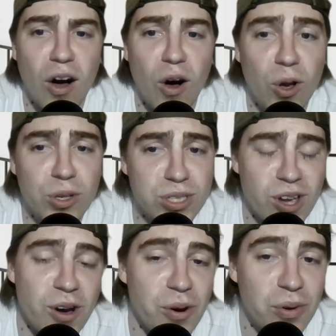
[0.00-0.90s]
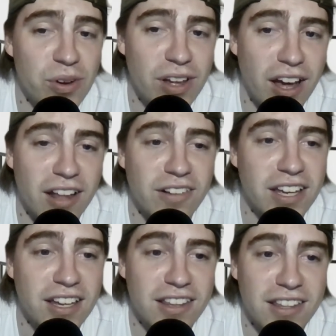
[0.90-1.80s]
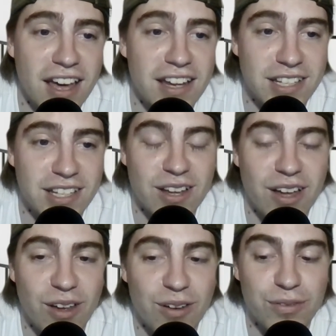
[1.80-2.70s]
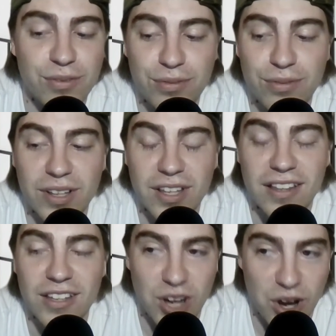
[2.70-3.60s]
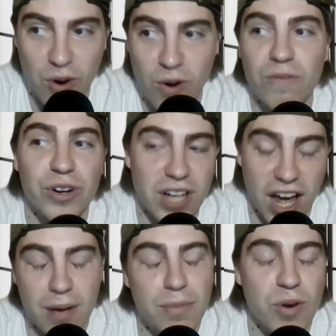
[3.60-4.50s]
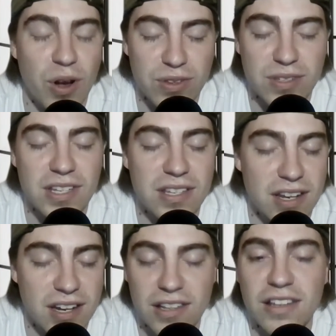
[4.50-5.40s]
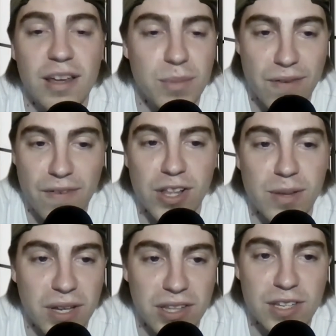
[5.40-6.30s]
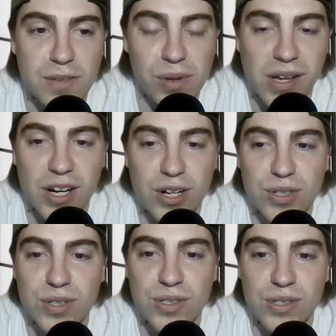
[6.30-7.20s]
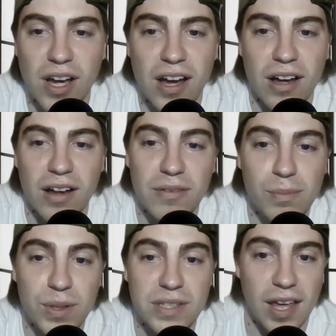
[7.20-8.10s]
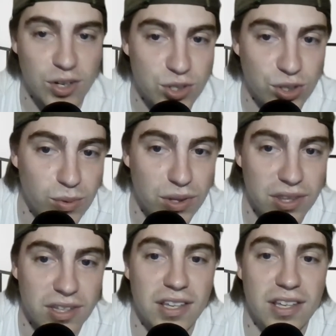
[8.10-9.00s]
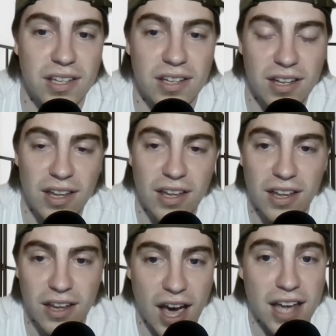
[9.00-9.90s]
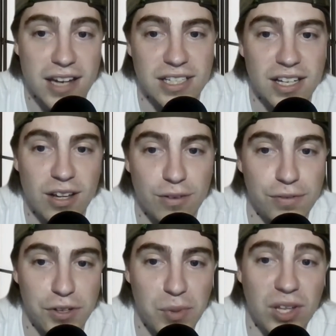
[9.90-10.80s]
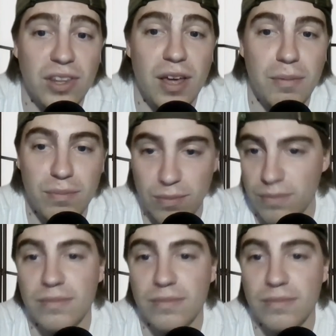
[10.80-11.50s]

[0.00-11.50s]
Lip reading: Also, I like the idea of, over time throughout the season, him developing these players, potentially with the idea of flipping them.